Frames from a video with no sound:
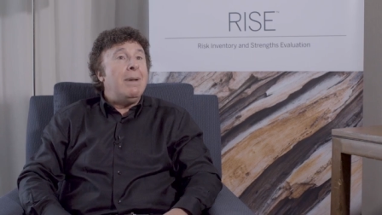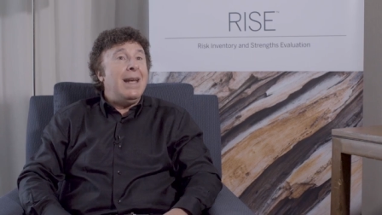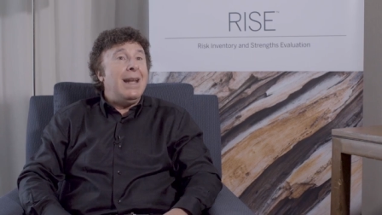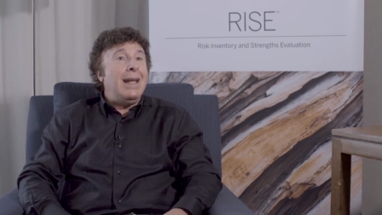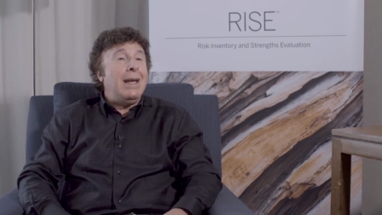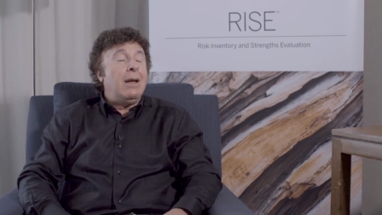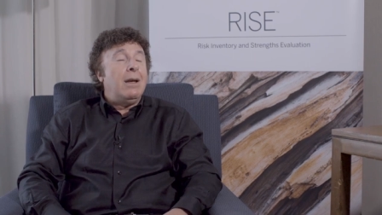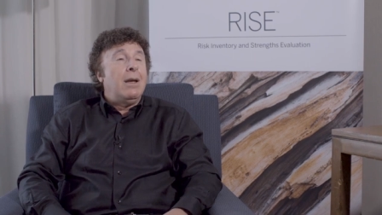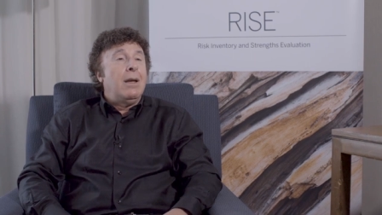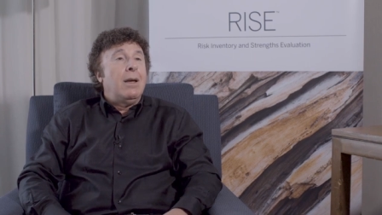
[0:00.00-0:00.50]

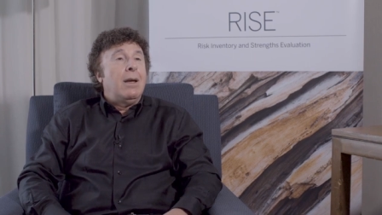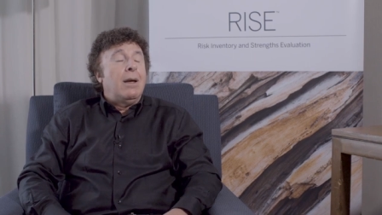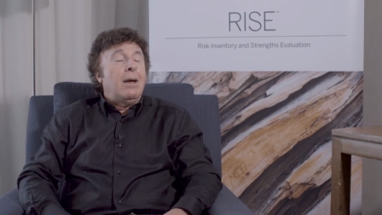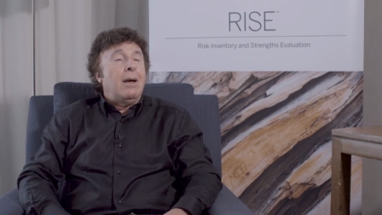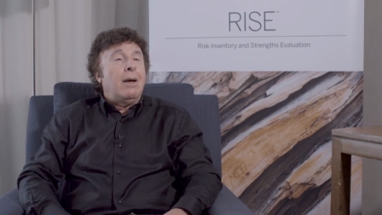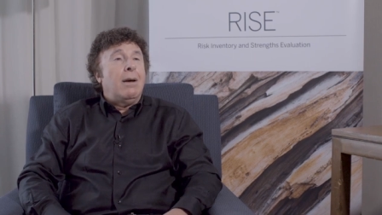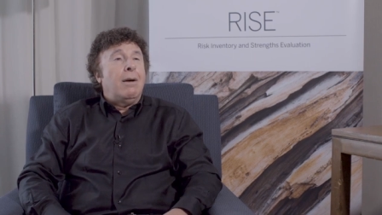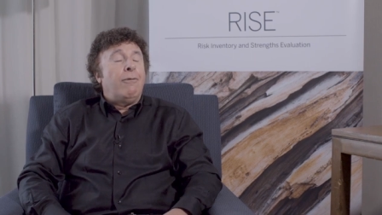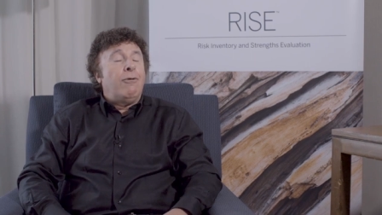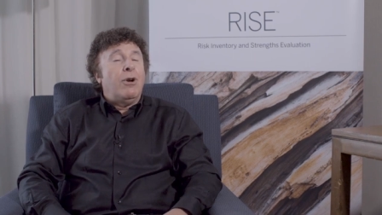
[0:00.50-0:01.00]
meaning,
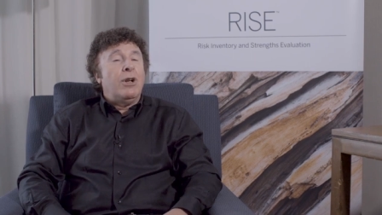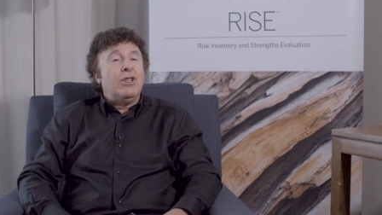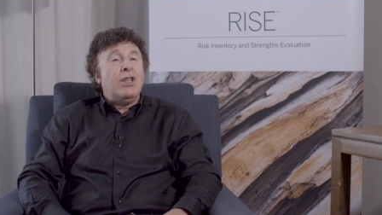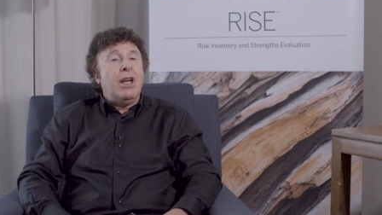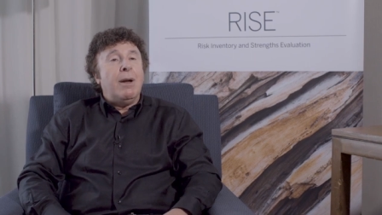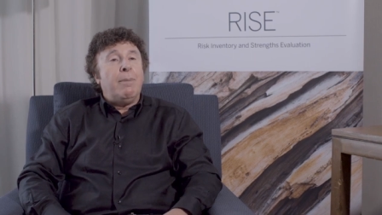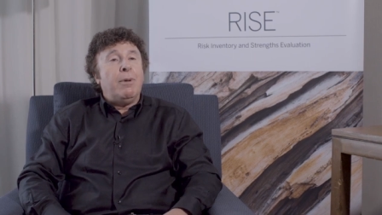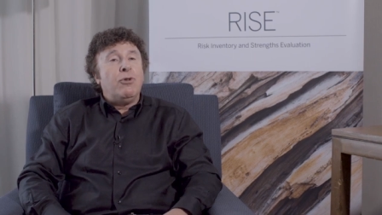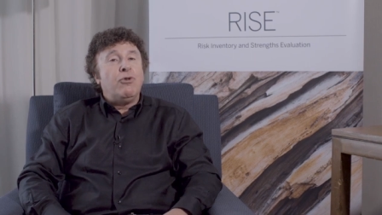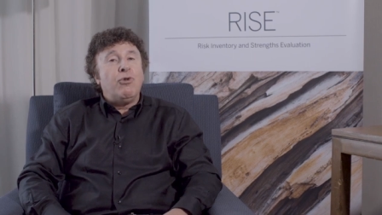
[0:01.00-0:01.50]
for
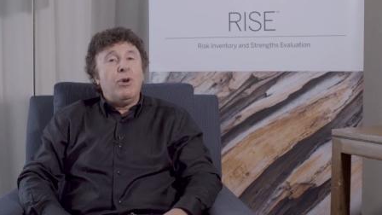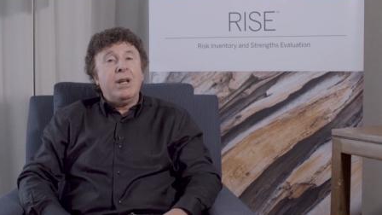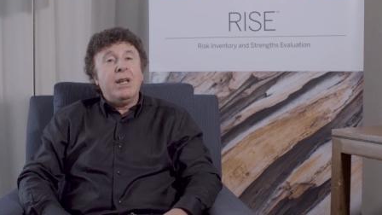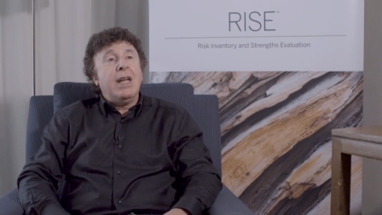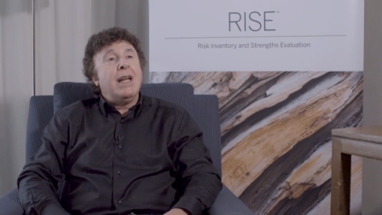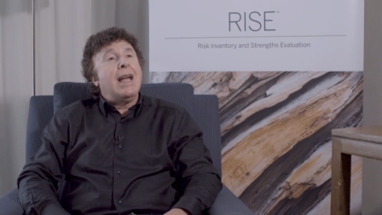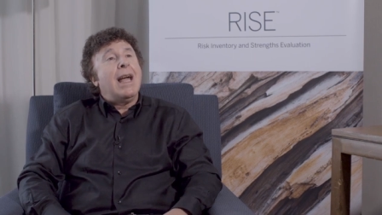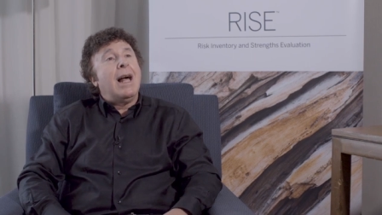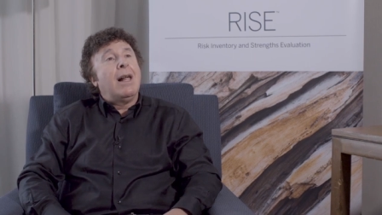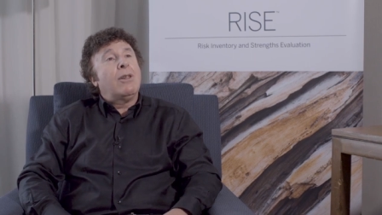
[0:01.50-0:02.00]
example,
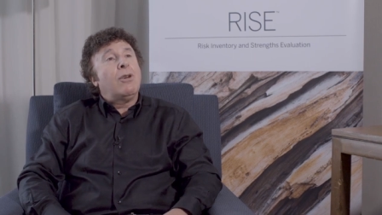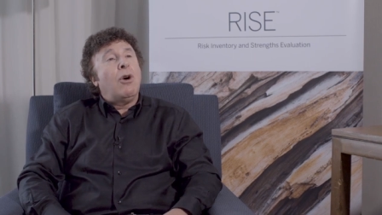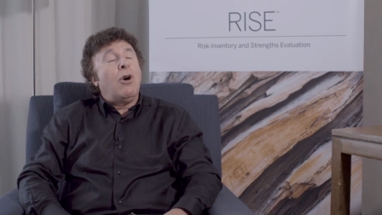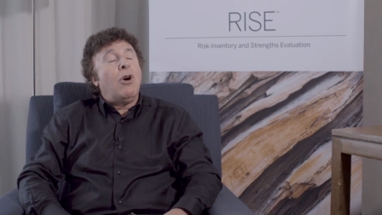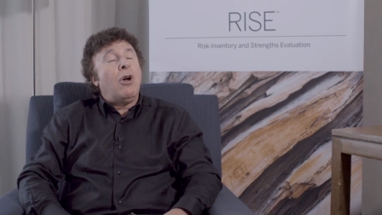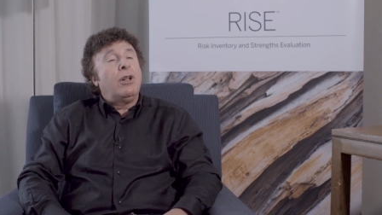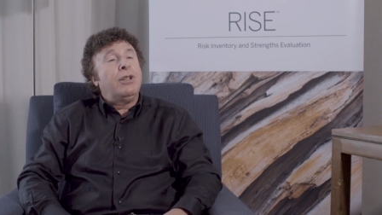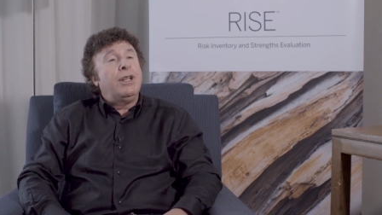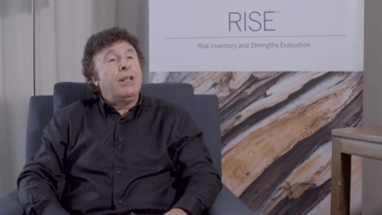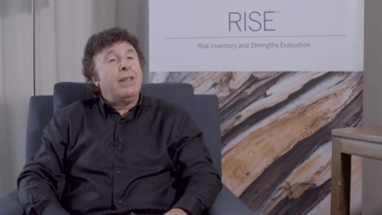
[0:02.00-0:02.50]
drinking
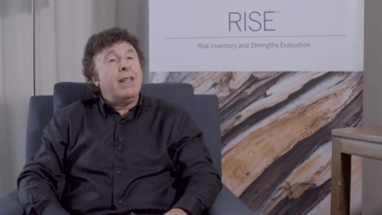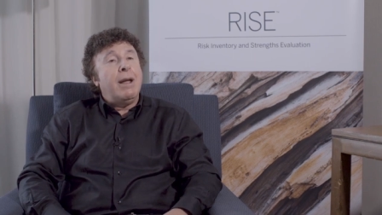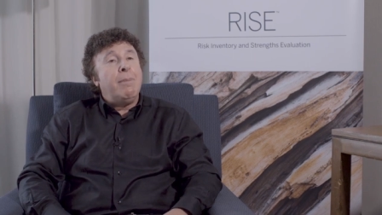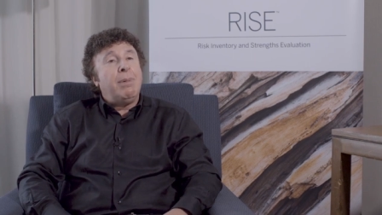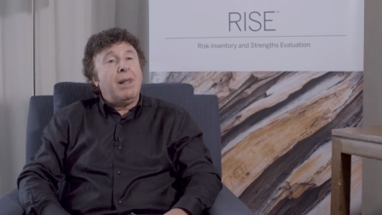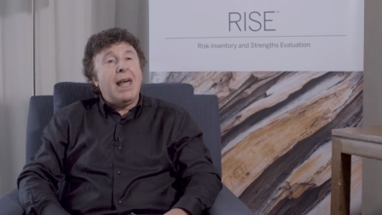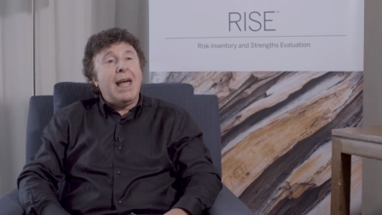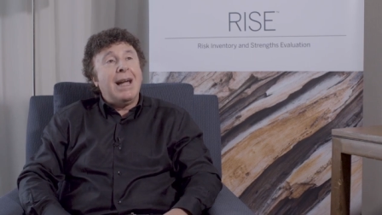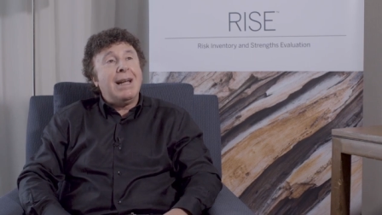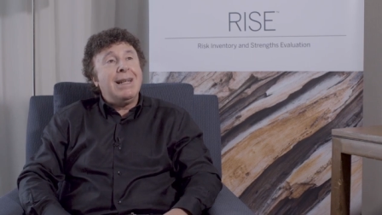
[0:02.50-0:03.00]
alcohol till they
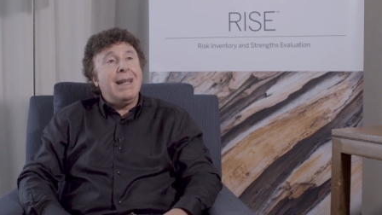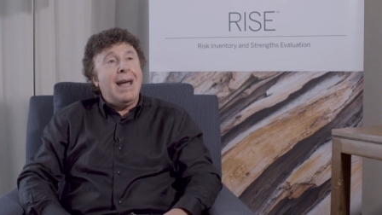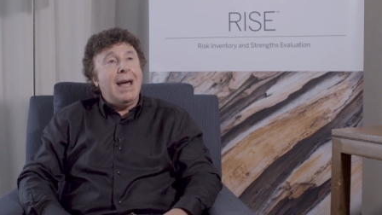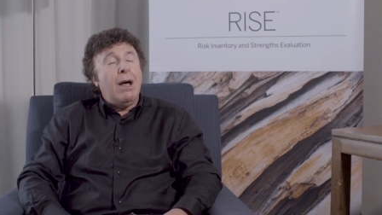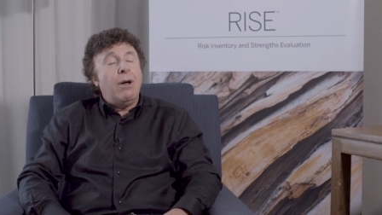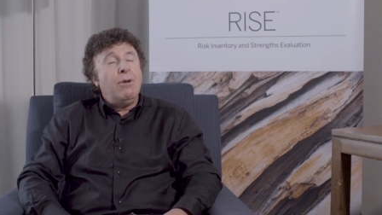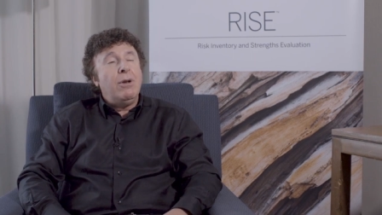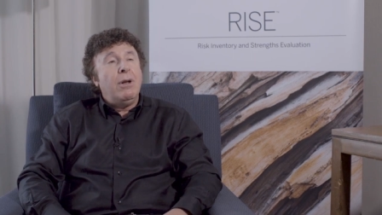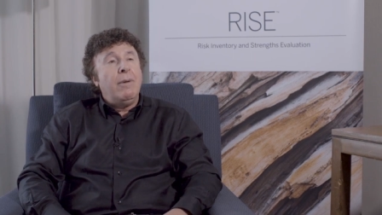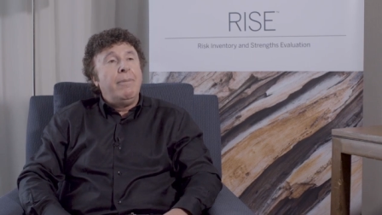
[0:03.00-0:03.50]
blacked out,